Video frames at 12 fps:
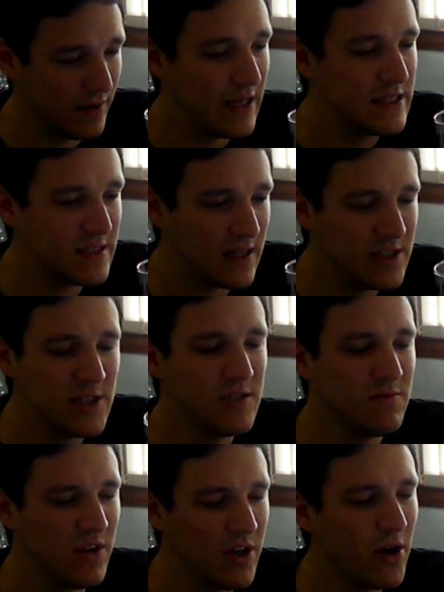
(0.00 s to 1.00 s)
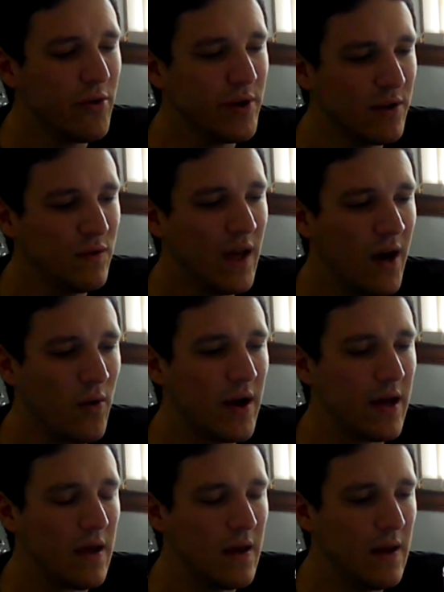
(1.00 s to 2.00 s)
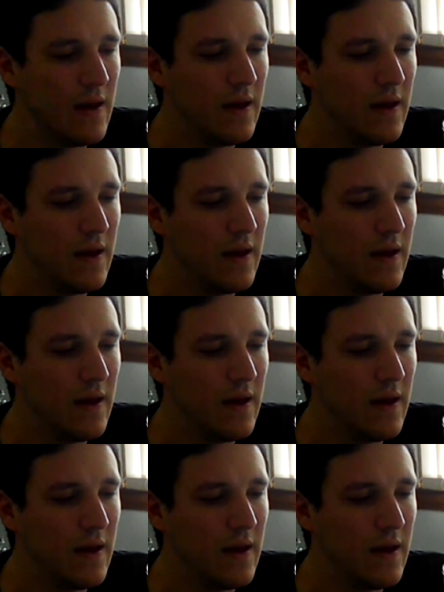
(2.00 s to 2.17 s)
it's curious how I